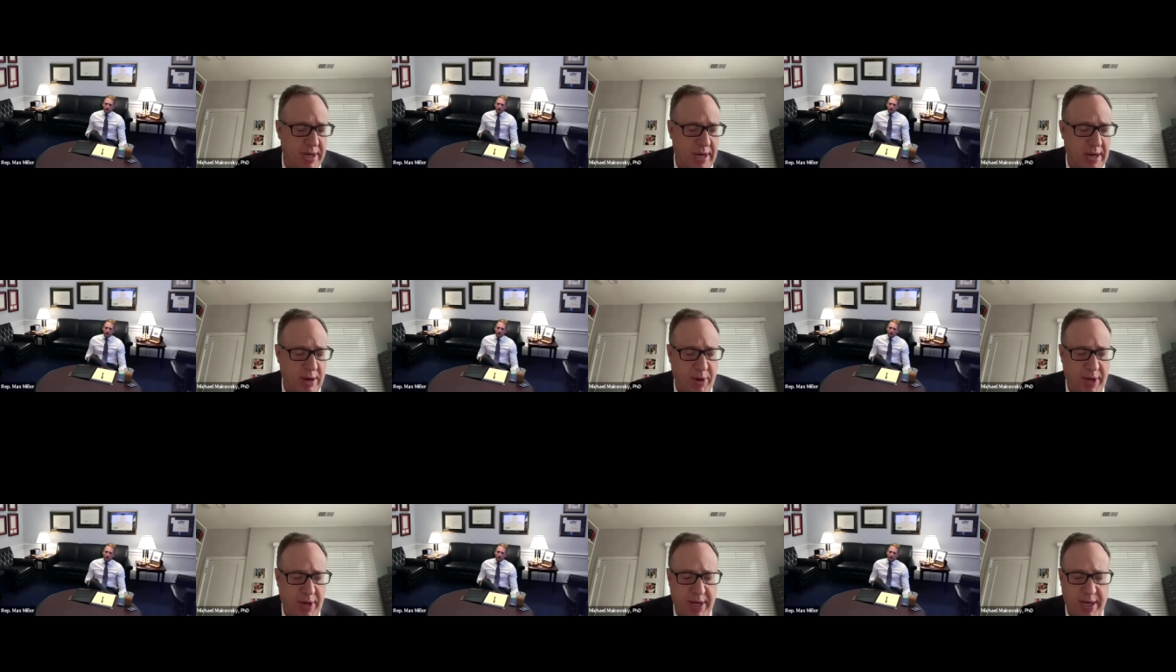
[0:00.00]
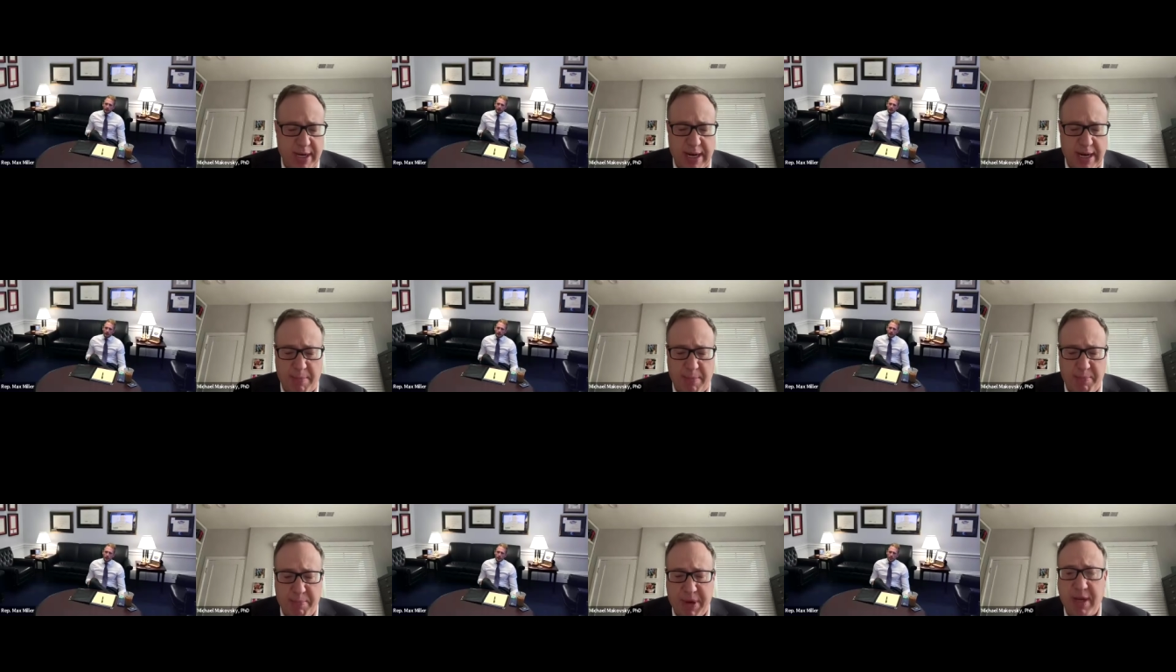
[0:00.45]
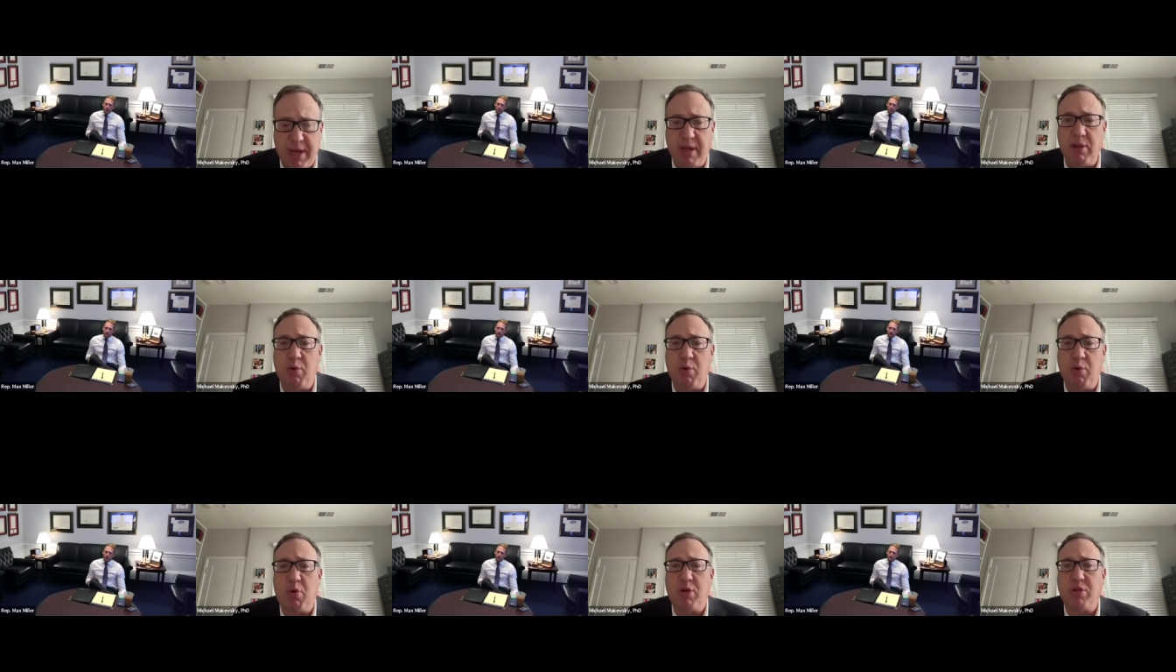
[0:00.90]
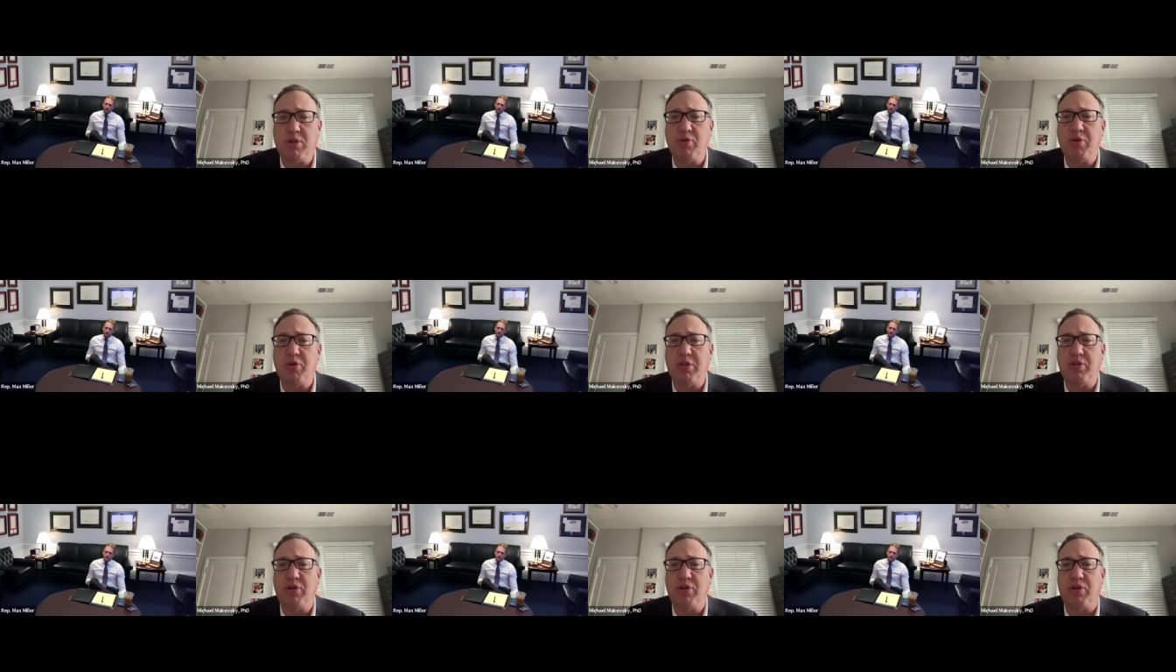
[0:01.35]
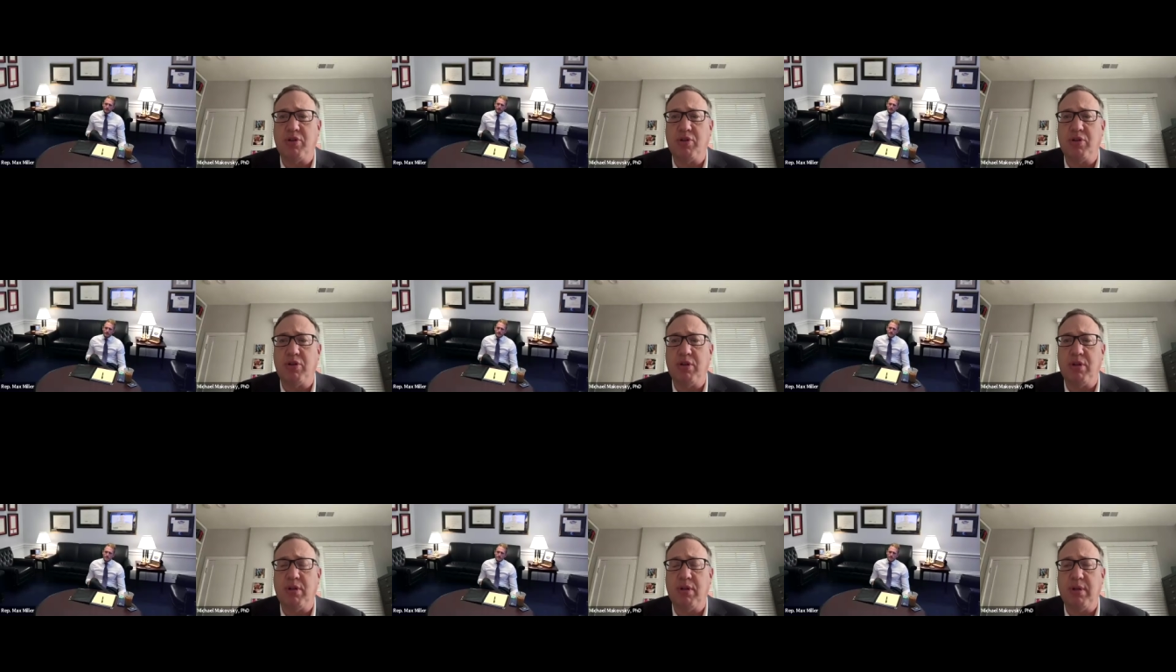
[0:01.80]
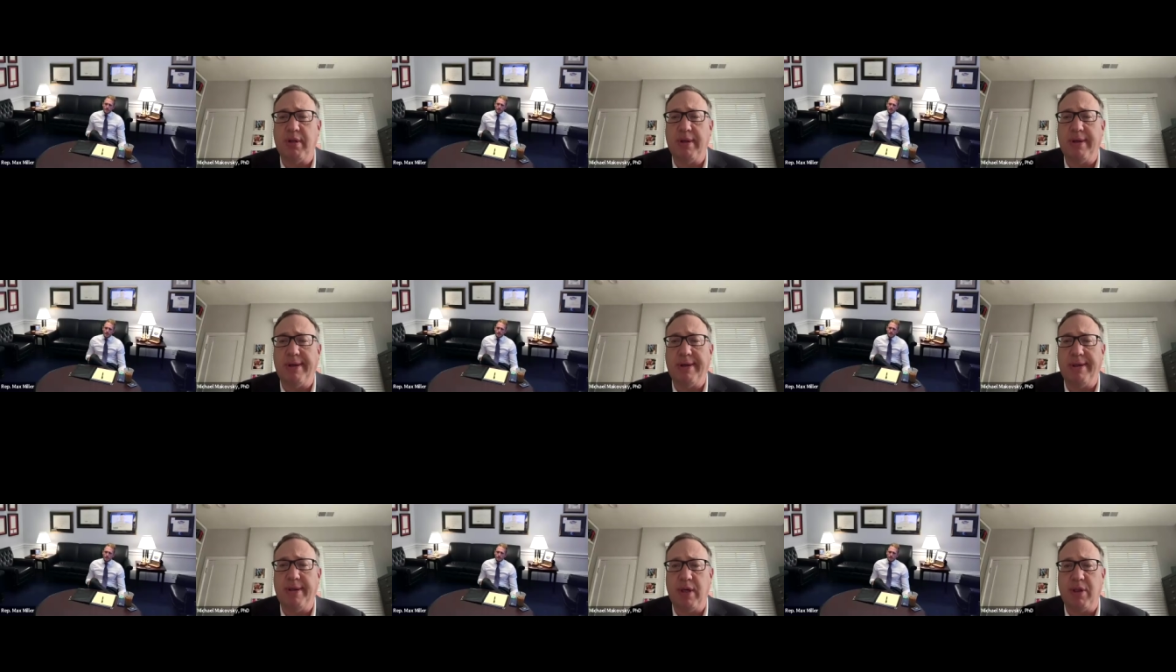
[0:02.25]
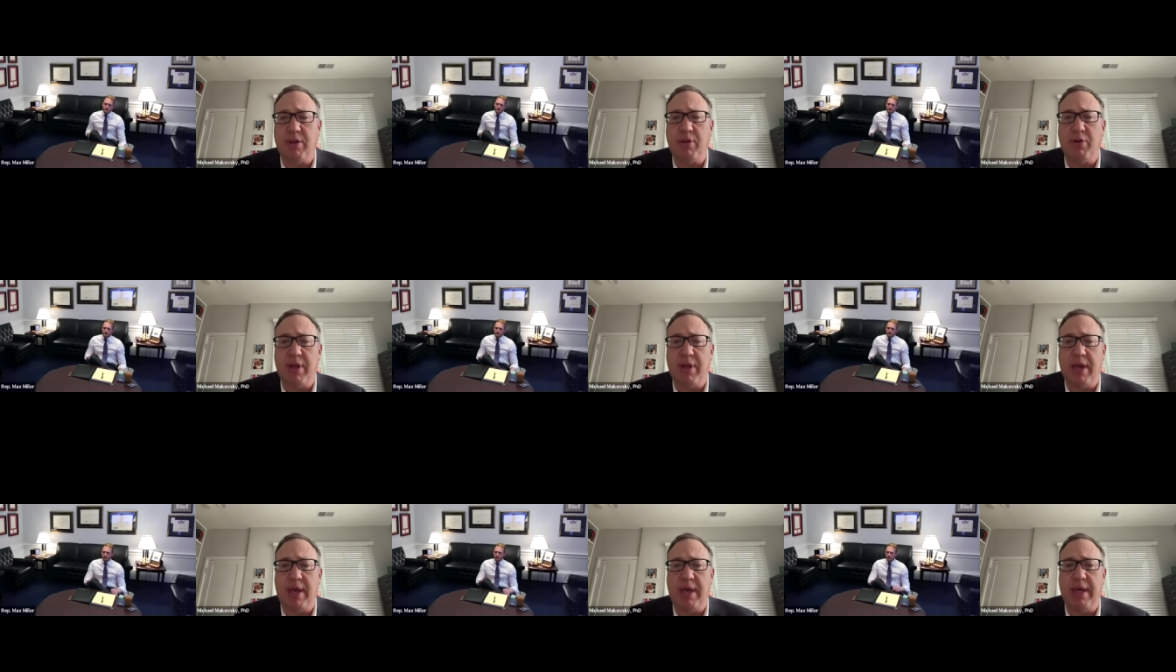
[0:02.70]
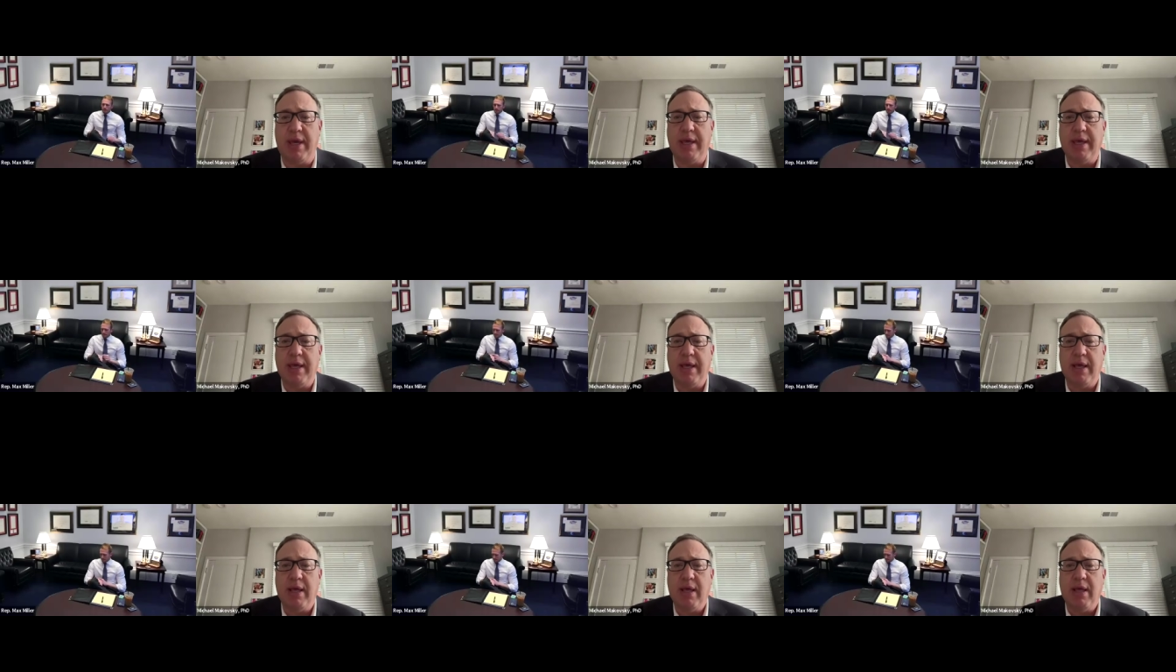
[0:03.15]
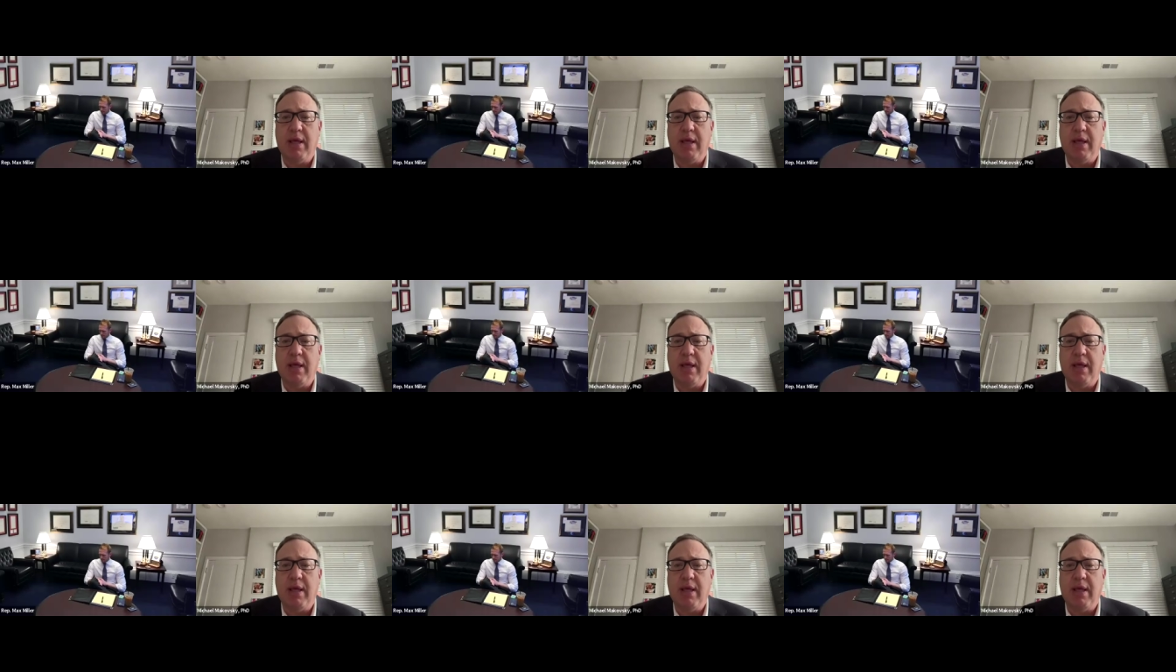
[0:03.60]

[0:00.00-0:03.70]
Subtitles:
and I, we had an op-ed in the Wall Street Journal the other day